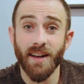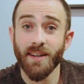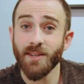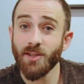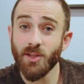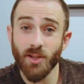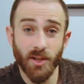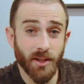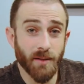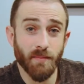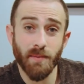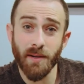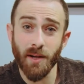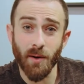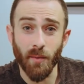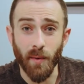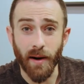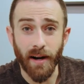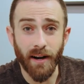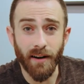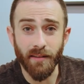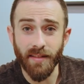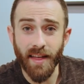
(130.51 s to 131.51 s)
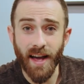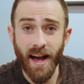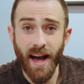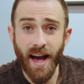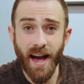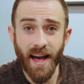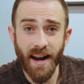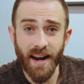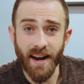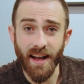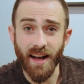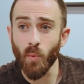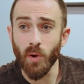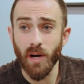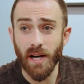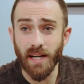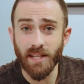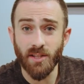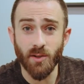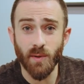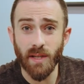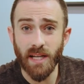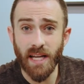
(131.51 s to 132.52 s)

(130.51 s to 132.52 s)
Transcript: Just be aware of that. Would I do it